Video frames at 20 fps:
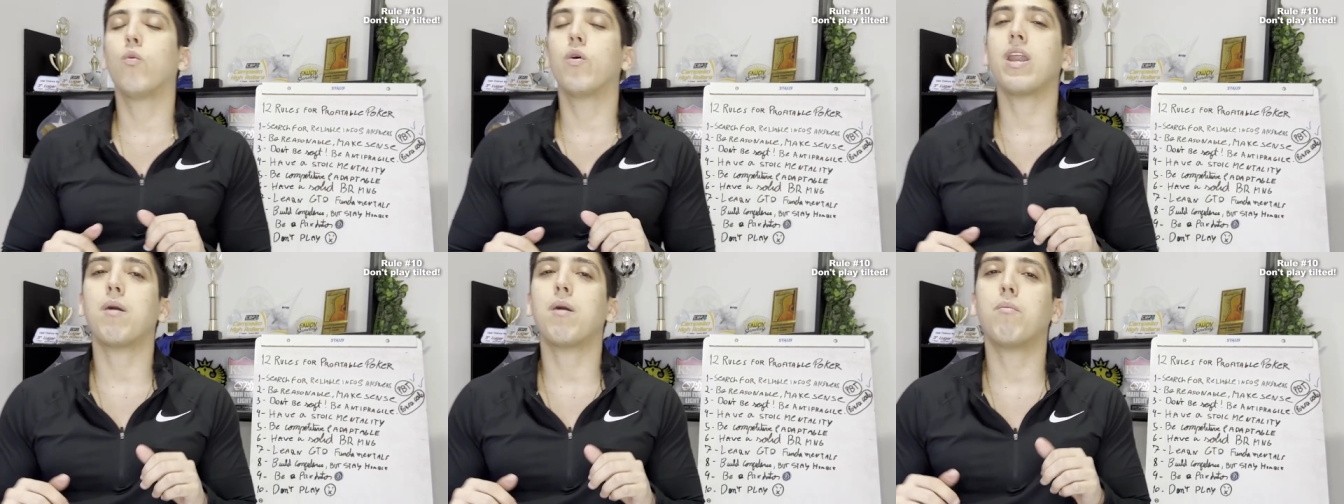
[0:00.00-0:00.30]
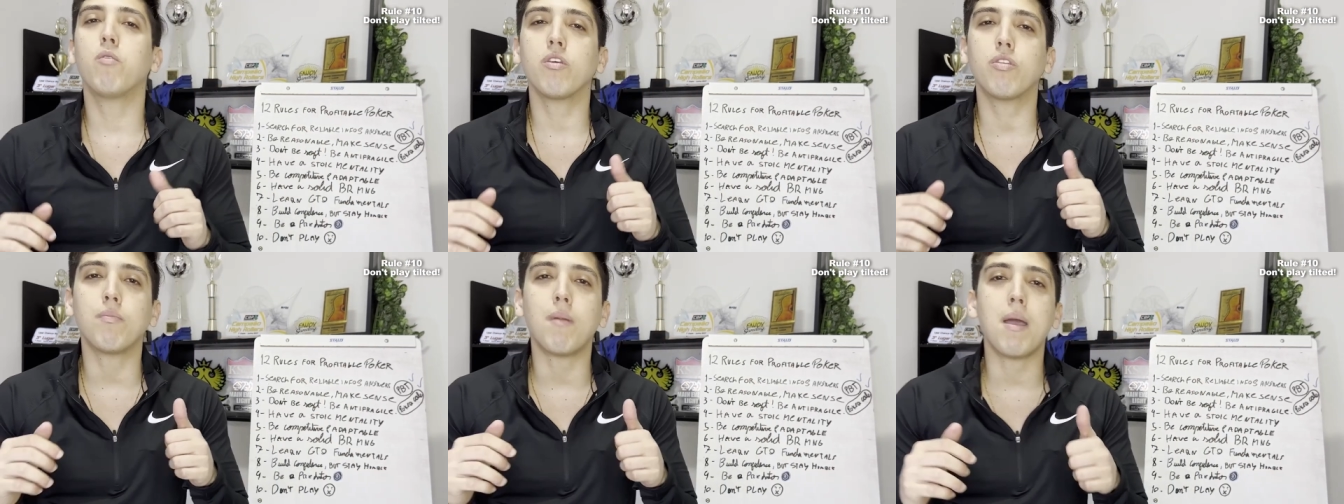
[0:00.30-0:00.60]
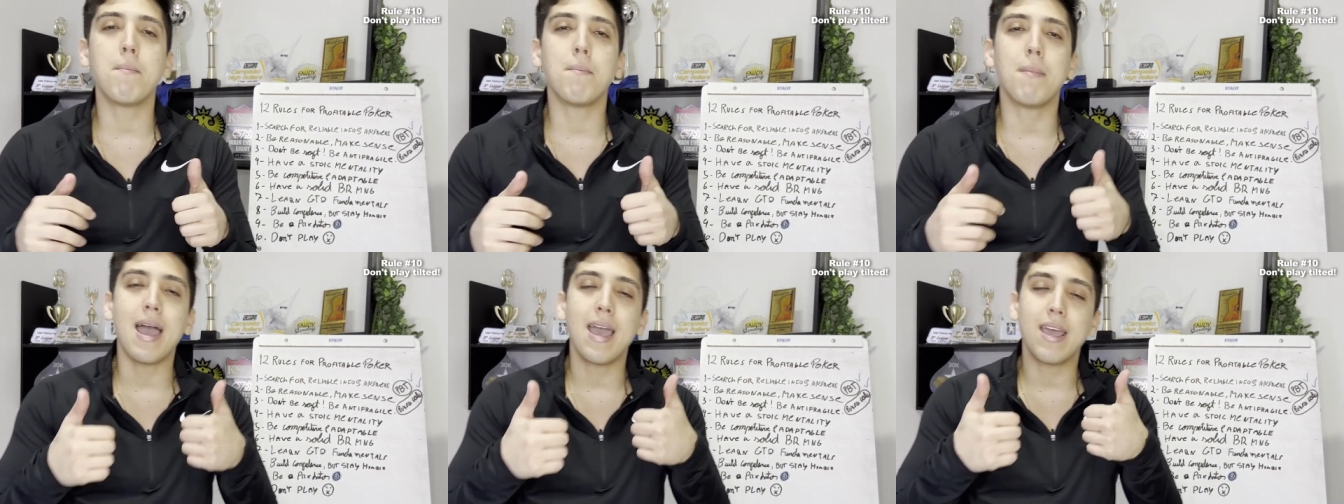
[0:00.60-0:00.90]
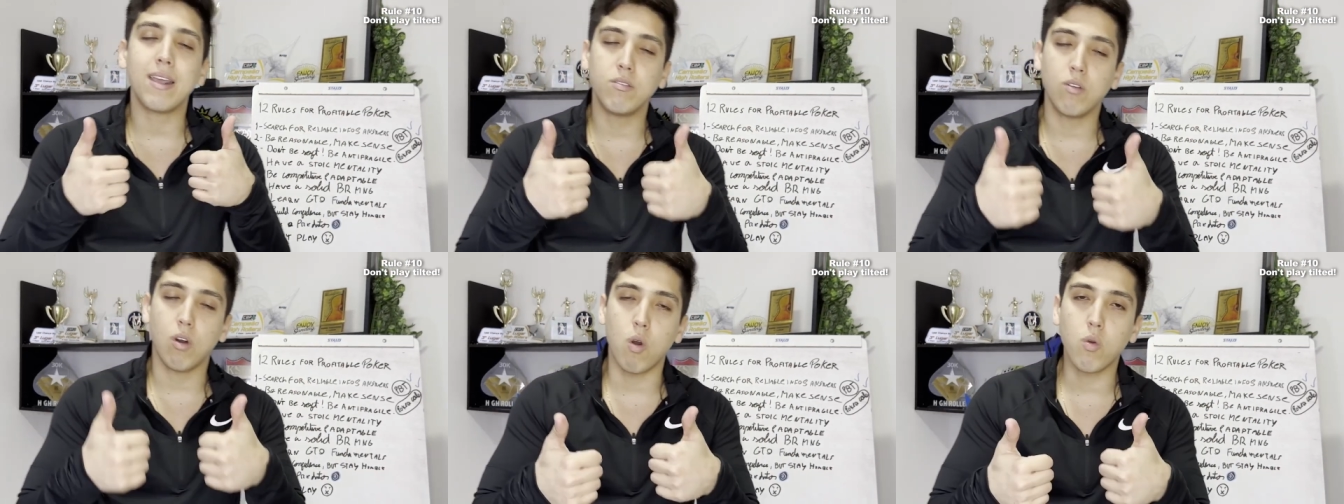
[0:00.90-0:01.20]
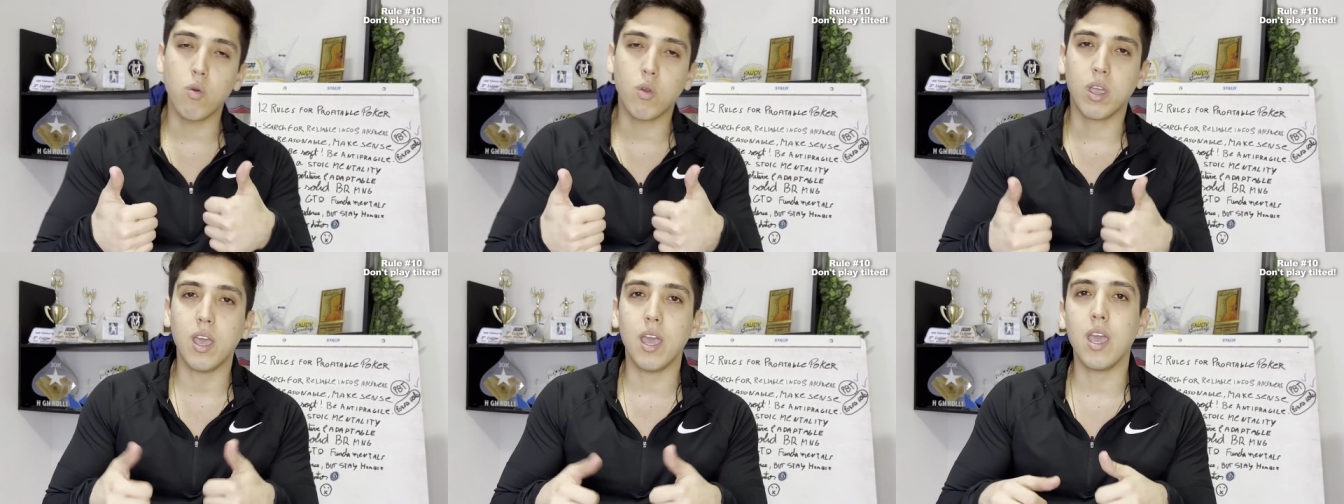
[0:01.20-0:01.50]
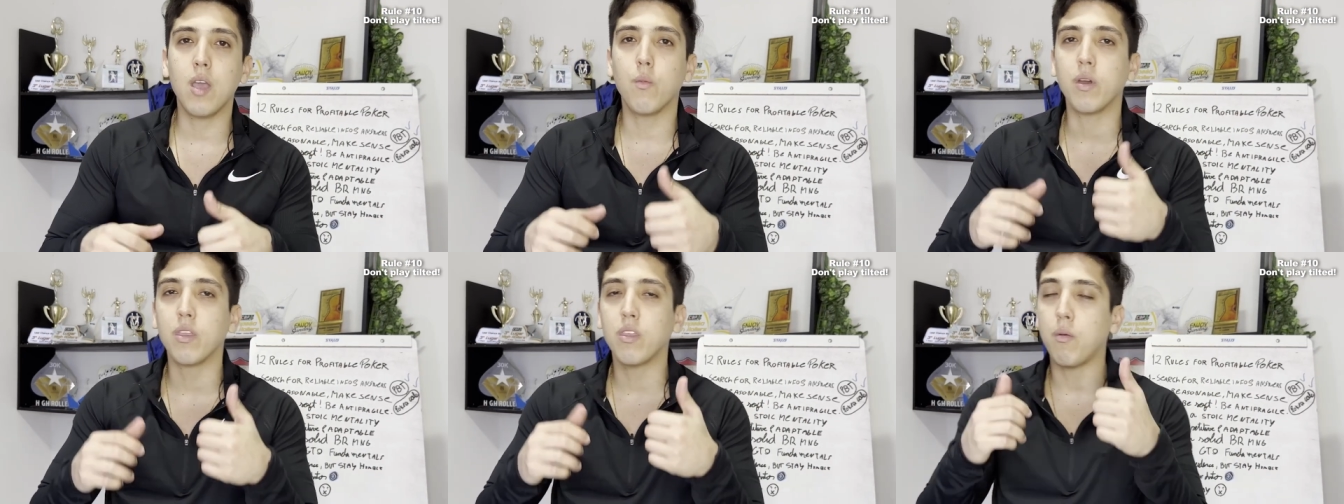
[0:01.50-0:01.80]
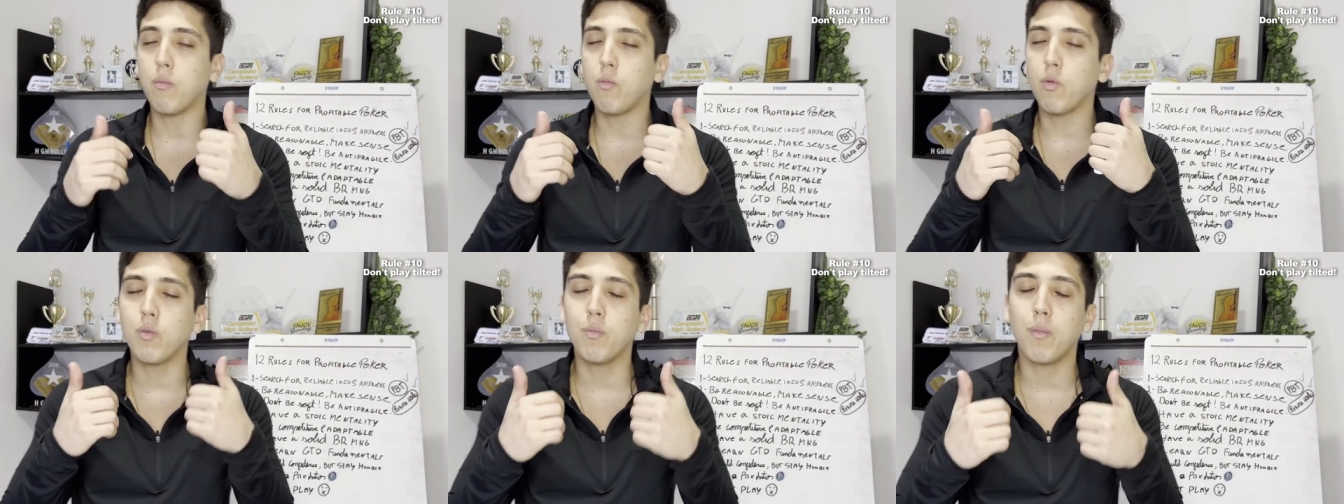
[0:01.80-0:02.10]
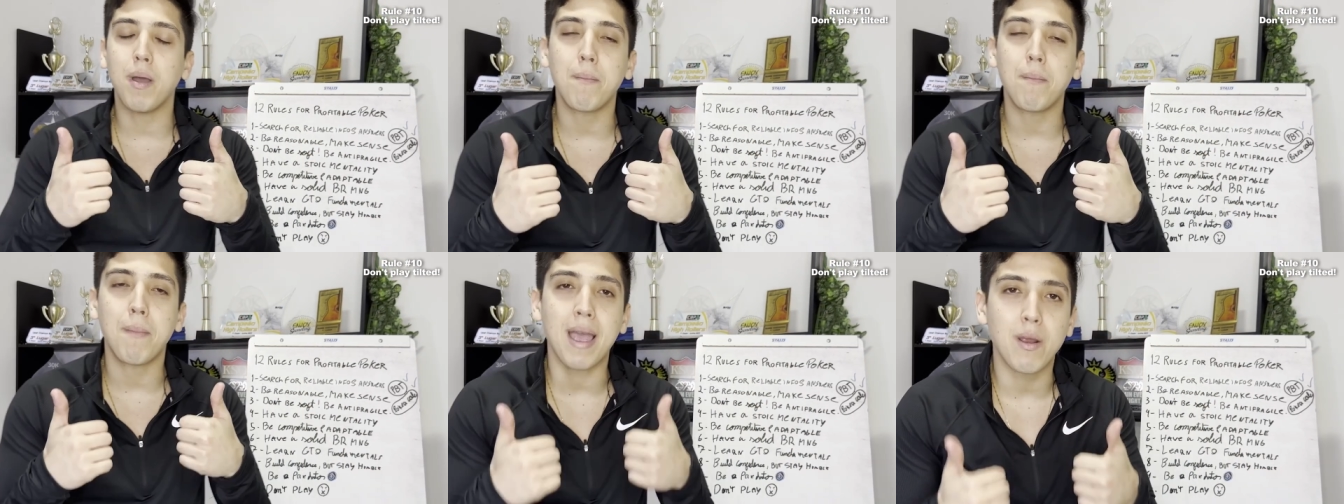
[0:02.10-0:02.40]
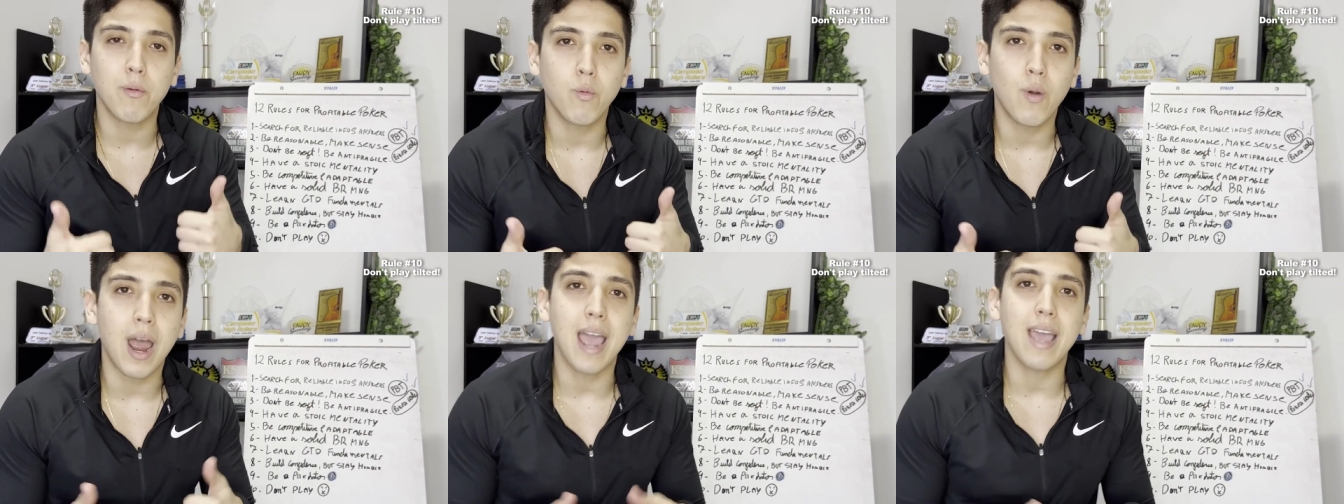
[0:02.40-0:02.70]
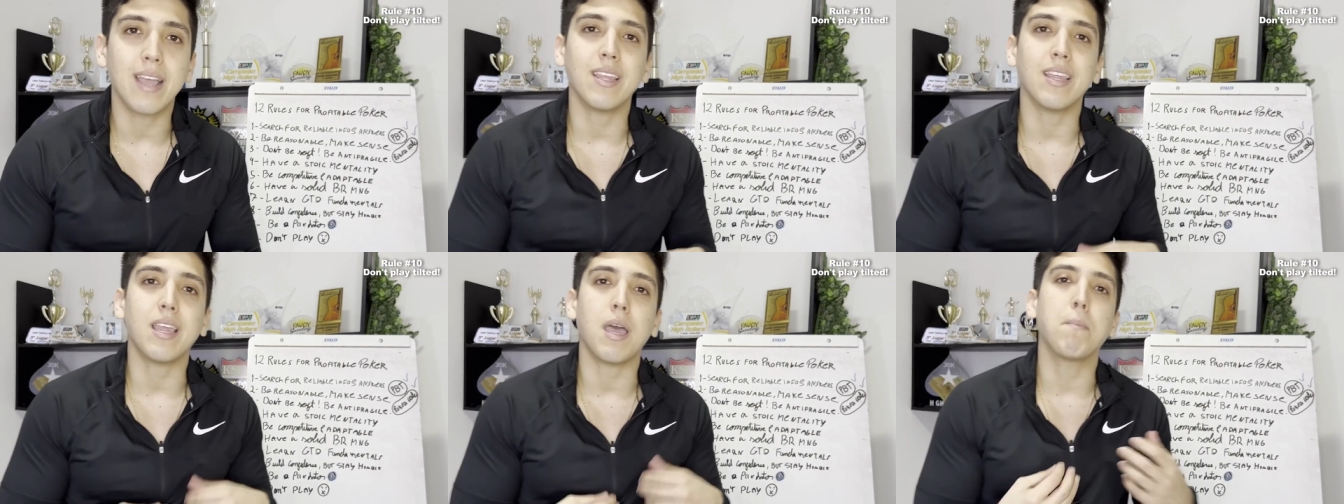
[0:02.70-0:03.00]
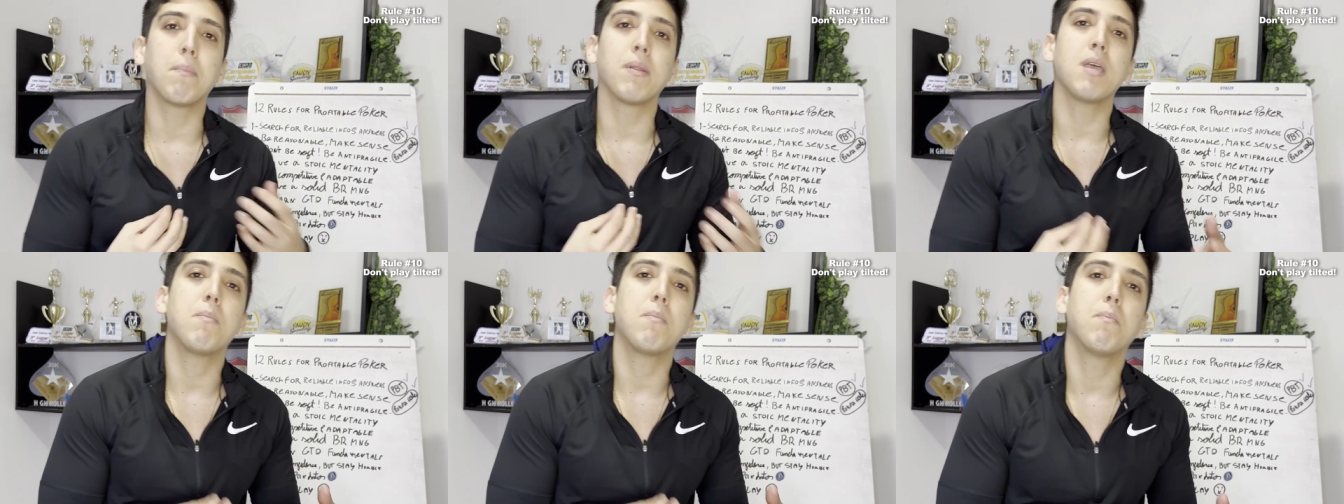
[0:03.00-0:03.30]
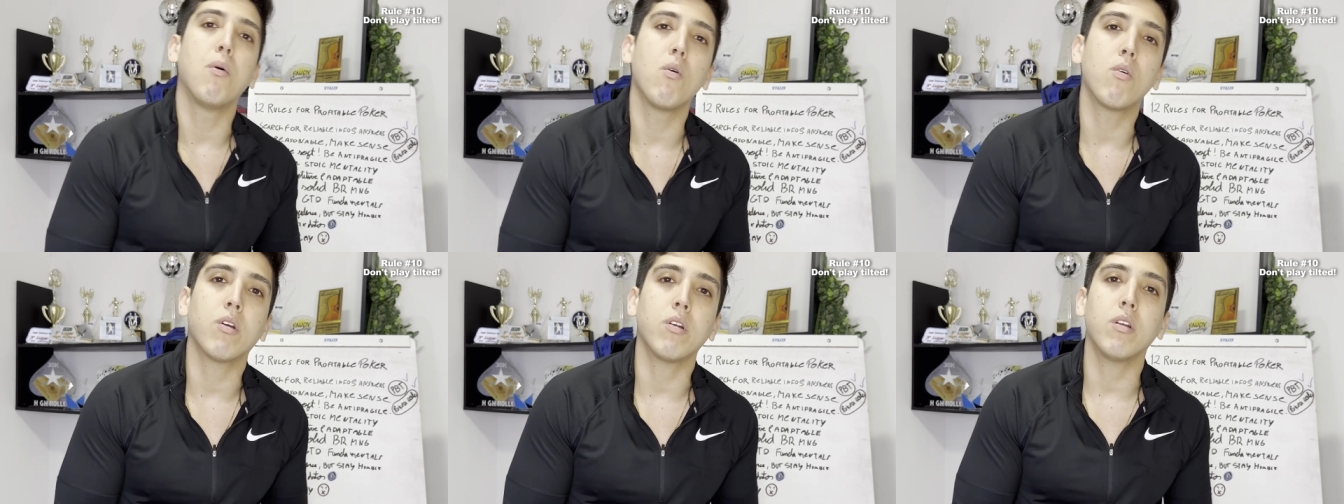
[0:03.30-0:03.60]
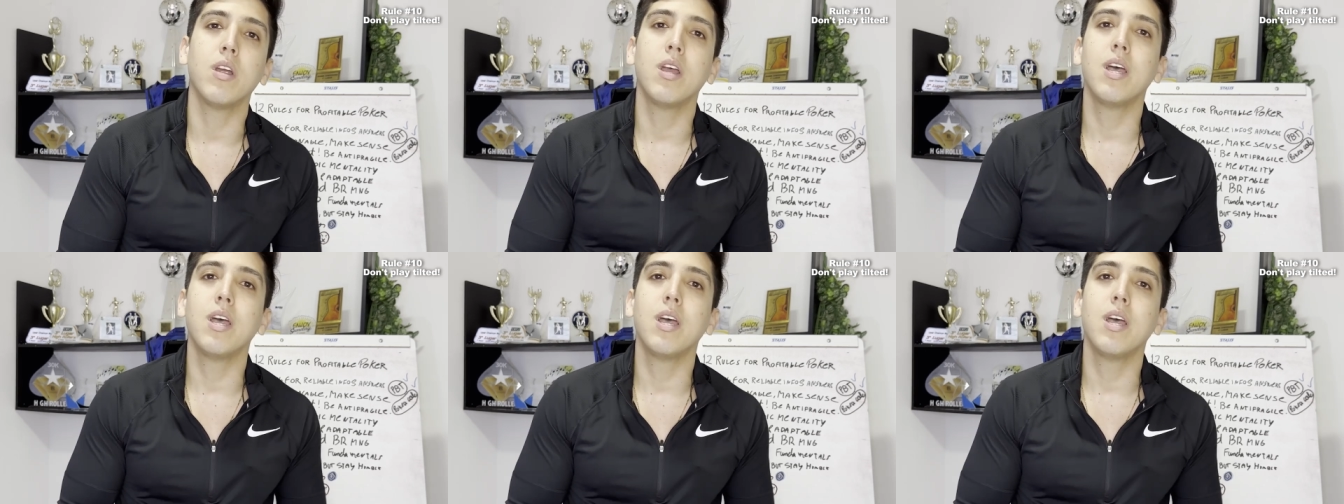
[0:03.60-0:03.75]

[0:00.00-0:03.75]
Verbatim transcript: when I'm with my mind okay, when I'm with my mind right and I play poker,